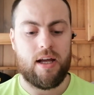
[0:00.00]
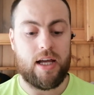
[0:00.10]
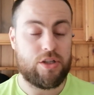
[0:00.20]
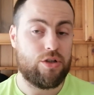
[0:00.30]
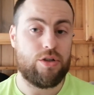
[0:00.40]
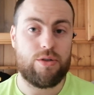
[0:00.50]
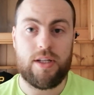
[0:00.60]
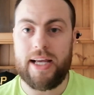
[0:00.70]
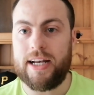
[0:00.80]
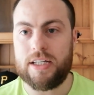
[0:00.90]
As usual,
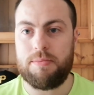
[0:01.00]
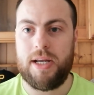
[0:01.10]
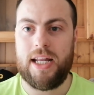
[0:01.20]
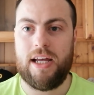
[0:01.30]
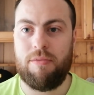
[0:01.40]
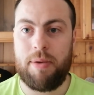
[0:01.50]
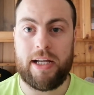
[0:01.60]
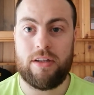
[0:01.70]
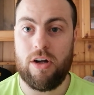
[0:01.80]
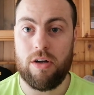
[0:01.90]
English media have
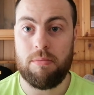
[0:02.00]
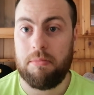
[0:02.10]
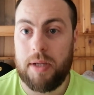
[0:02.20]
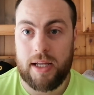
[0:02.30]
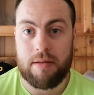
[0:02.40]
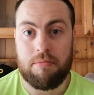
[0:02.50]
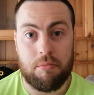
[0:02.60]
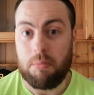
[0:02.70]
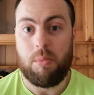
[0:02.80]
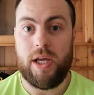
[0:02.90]
picked on him,
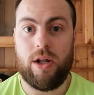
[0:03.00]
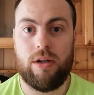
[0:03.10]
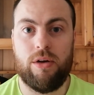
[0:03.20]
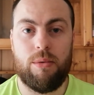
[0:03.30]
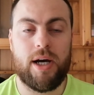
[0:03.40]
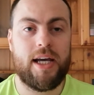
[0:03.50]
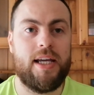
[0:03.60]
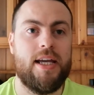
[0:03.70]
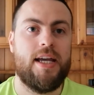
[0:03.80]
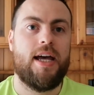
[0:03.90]
and we all know why.